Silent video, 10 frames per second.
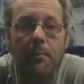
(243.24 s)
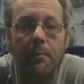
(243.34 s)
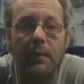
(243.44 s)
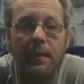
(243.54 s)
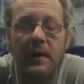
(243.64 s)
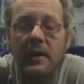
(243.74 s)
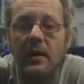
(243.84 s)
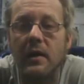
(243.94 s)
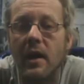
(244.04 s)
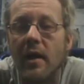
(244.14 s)
But they
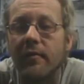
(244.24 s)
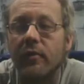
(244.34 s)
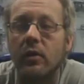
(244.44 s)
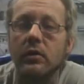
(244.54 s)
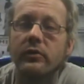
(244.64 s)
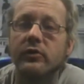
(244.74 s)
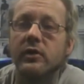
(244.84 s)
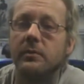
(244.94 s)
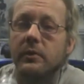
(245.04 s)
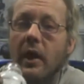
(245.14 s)
never
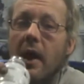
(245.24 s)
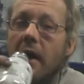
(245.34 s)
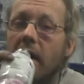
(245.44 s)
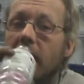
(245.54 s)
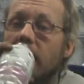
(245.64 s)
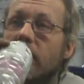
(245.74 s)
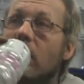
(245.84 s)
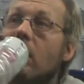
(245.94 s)
seem to have